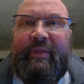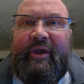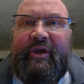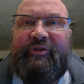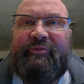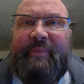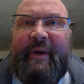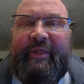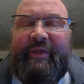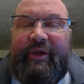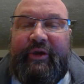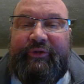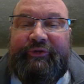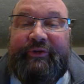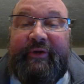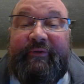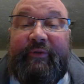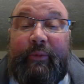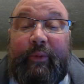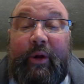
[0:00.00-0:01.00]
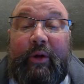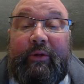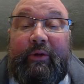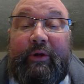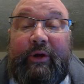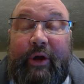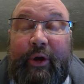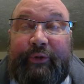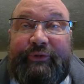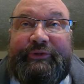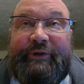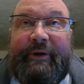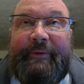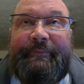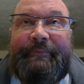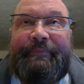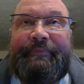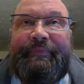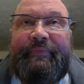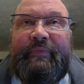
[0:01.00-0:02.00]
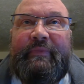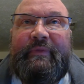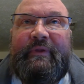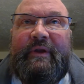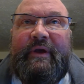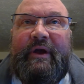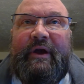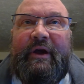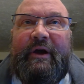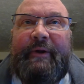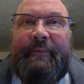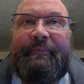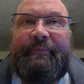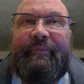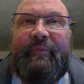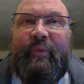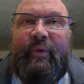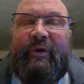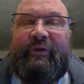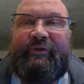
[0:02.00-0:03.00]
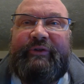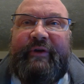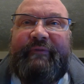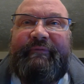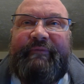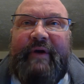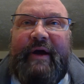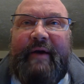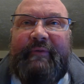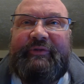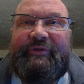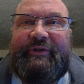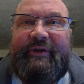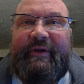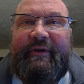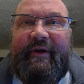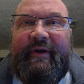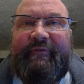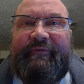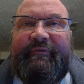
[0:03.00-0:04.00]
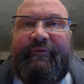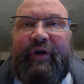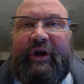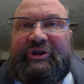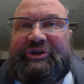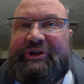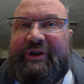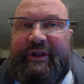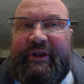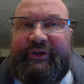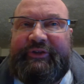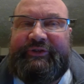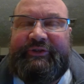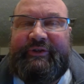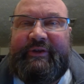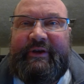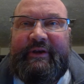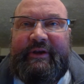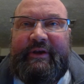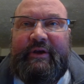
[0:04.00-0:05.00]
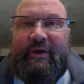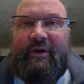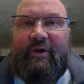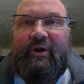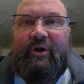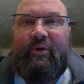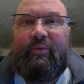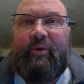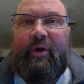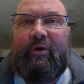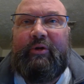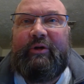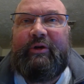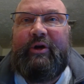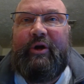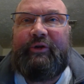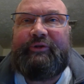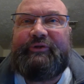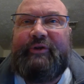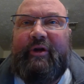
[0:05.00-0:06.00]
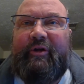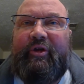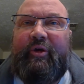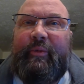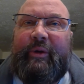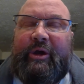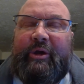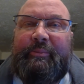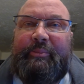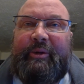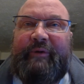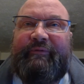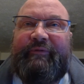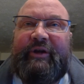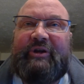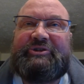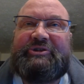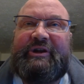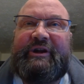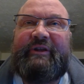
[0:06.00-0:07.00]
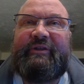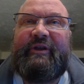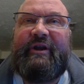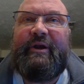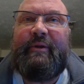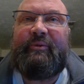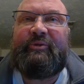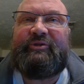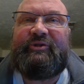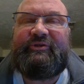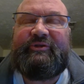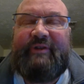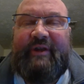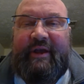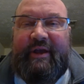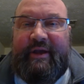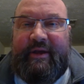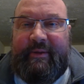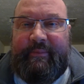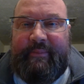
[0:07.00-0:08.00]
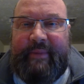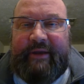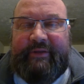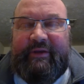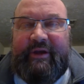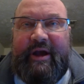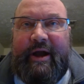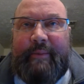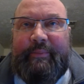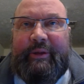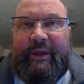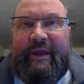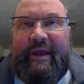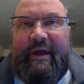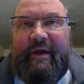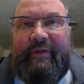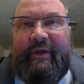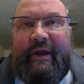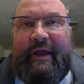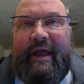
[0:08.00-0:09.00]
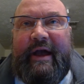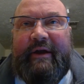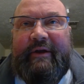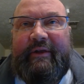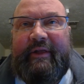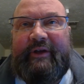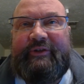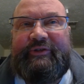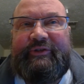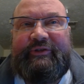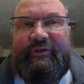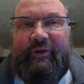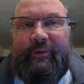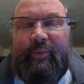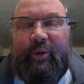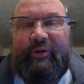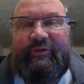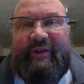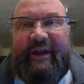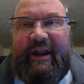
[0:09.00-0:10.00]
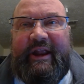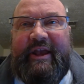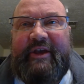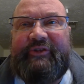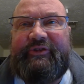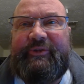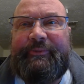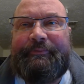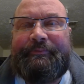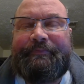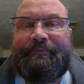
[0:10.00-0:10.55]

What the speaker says: is by the use of a roller coaster. We use obviously a frictionless roller coaster, although we could put friction in there. It would just make the calculations a little more tedious.